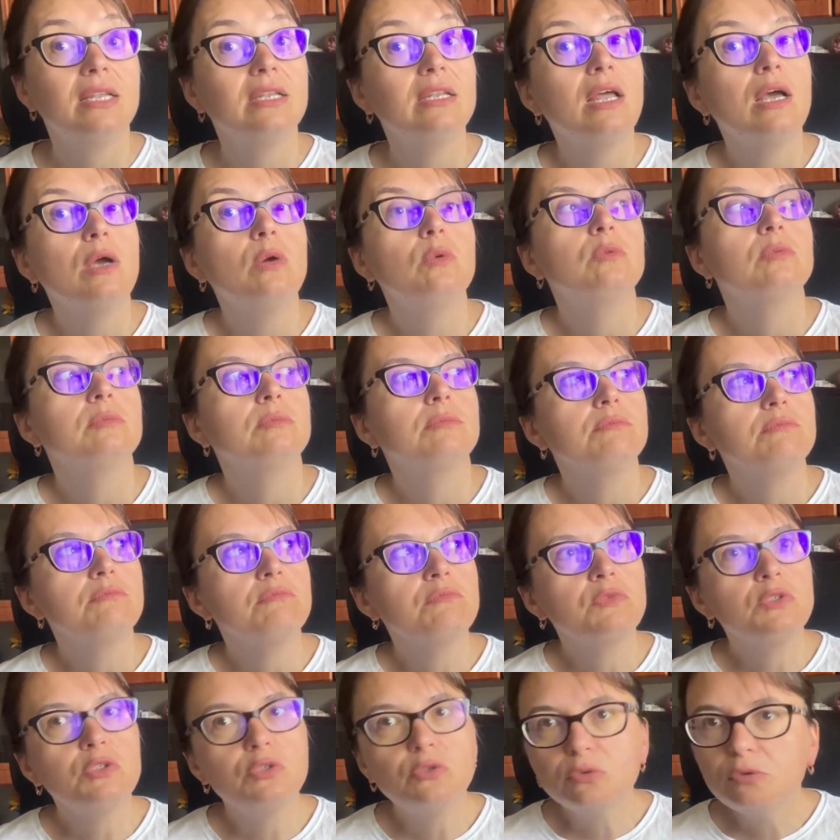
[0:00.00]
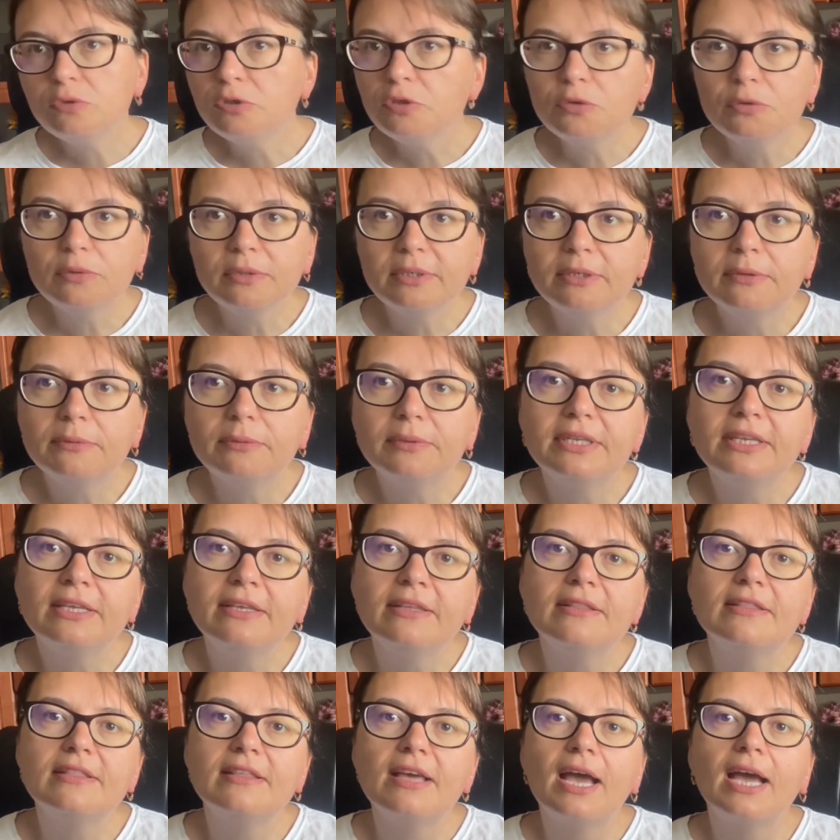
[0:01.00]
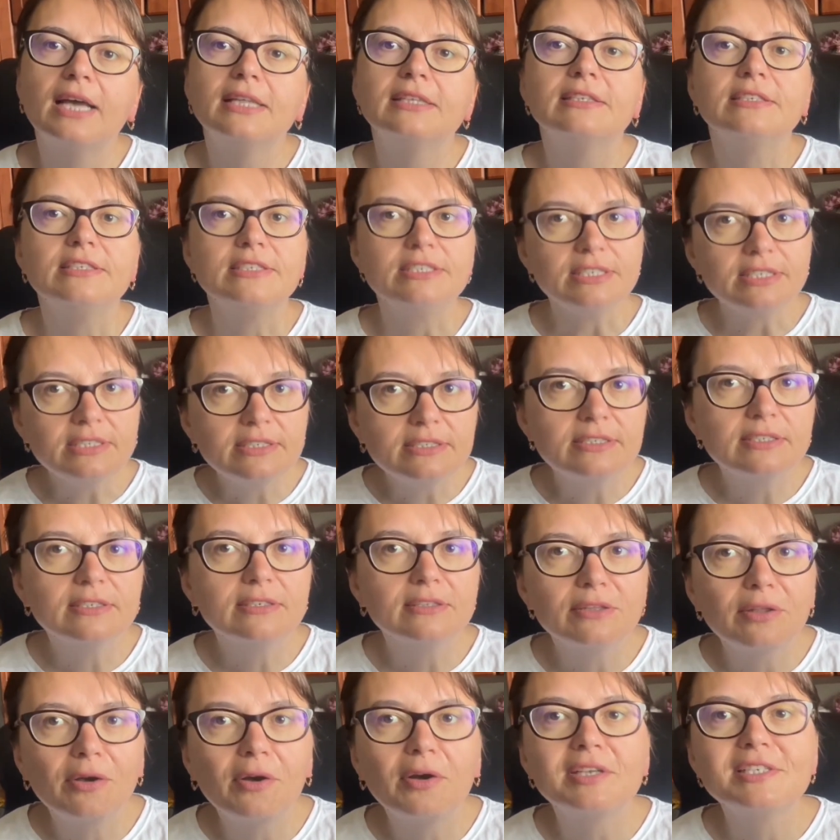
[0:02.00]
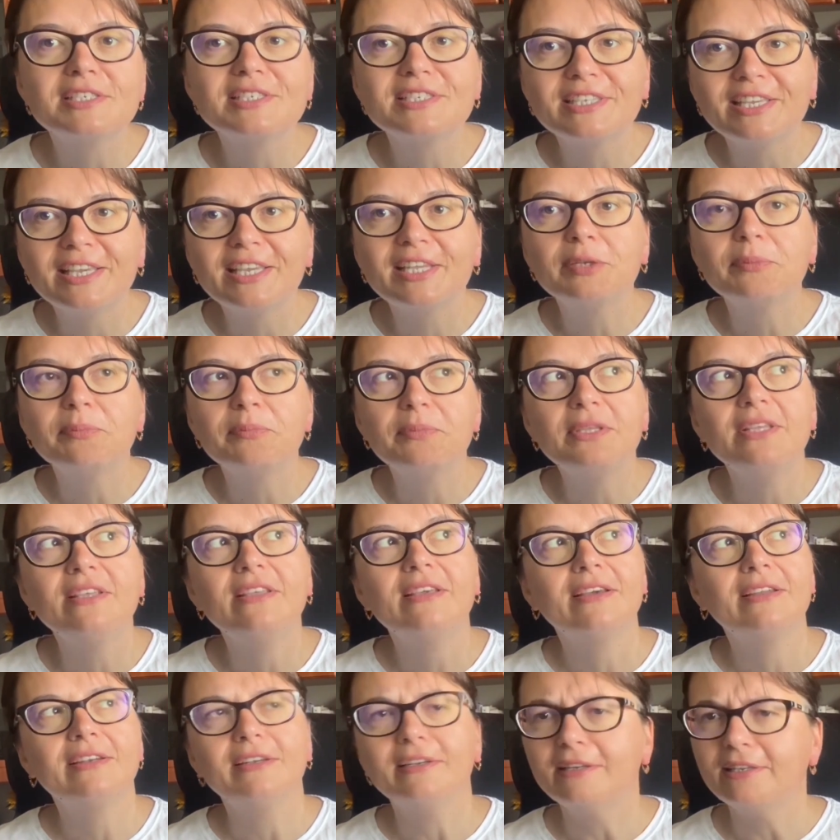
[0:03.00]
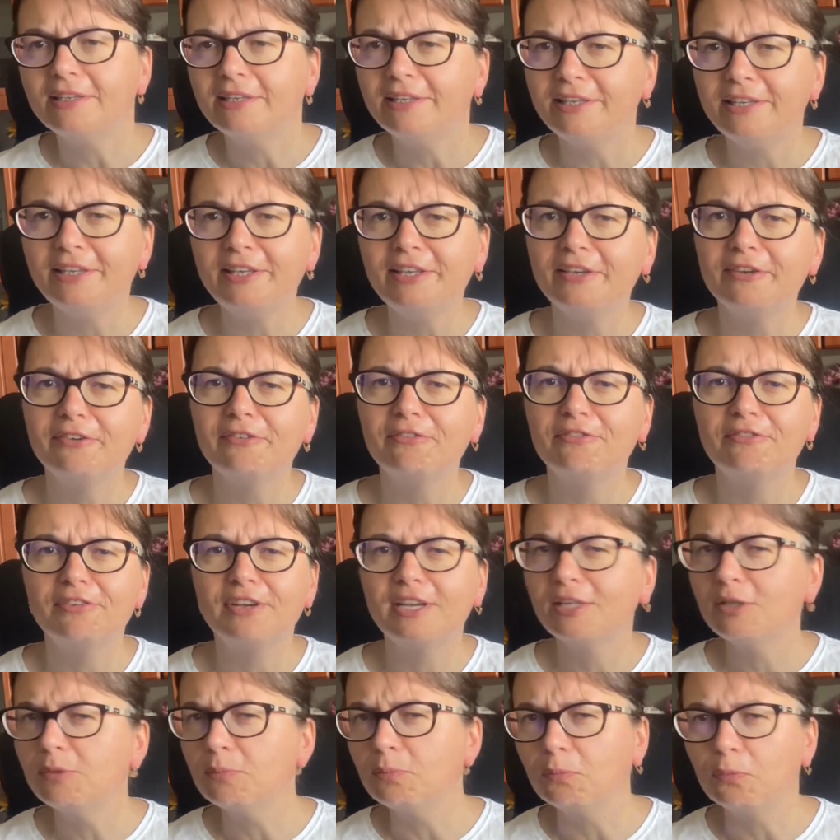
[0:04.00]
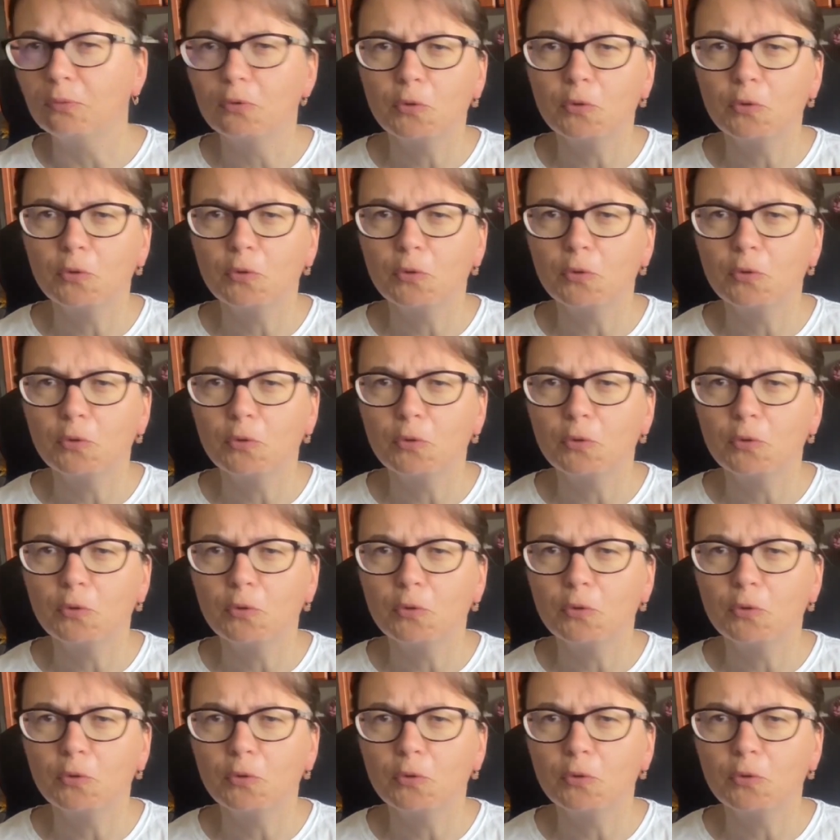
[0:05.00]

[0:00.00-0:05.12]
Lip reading: Now, do you agree that Dictogloss can be an EFL